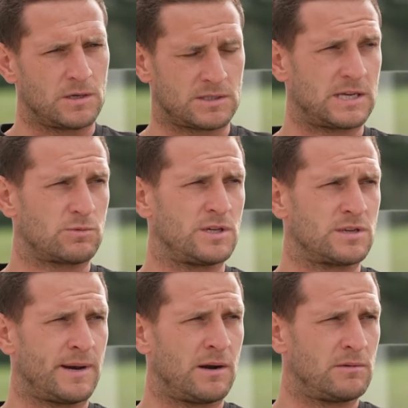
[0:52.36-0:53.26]
that's what it's
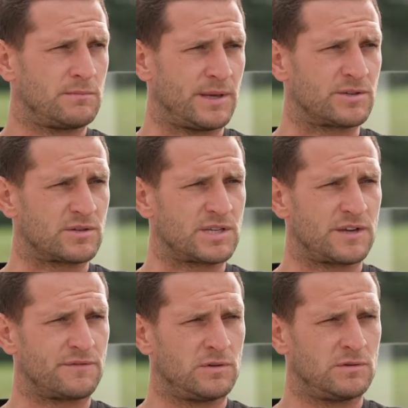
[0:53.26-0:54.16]
about being
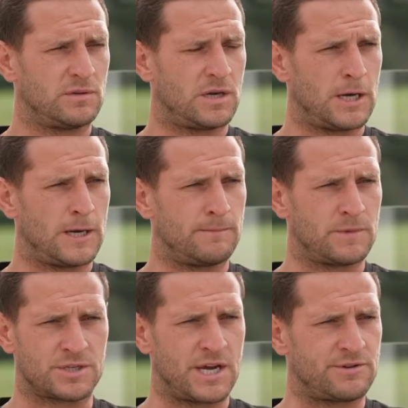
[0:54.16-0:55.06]
successful. Um, the
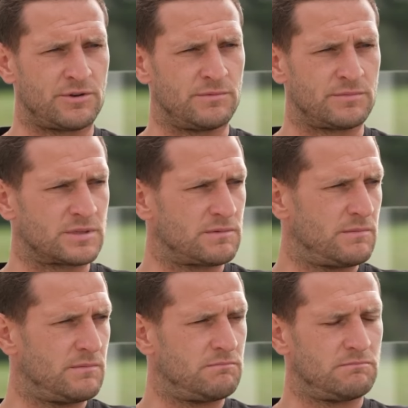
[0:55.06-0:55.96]
change rooms,
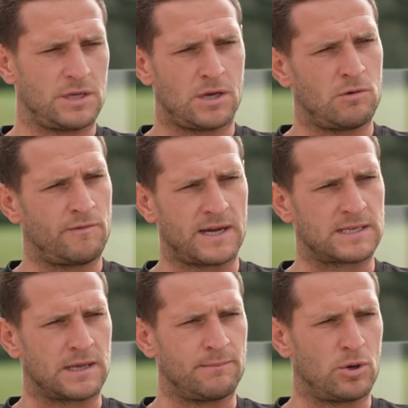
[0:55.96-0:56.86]
you know,
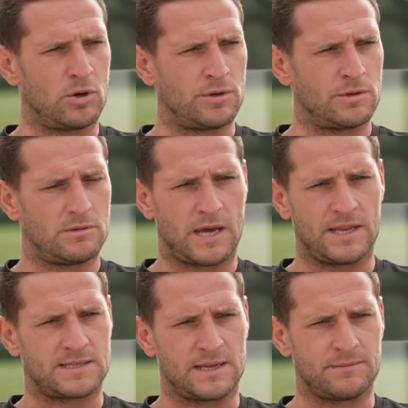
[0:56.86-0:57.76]
vitally important. Any
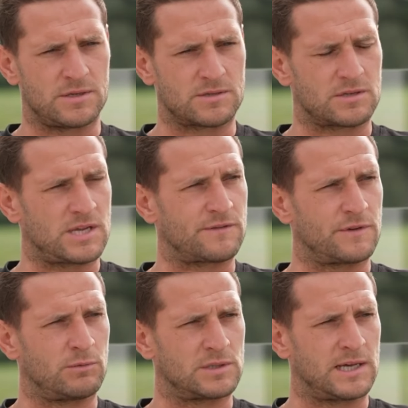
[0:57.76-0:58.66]
team that are
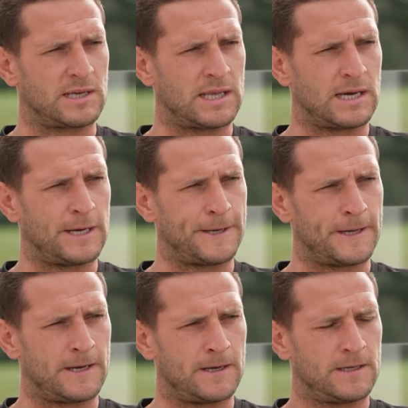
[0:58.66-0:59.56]
successful will tell you that. And
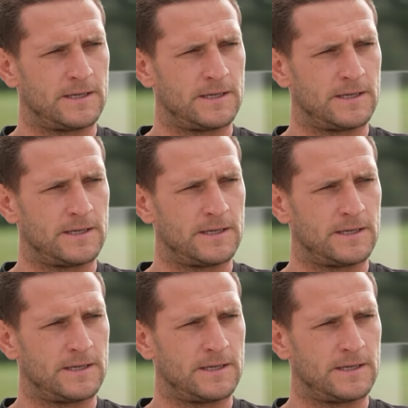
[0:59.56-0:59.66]
uh,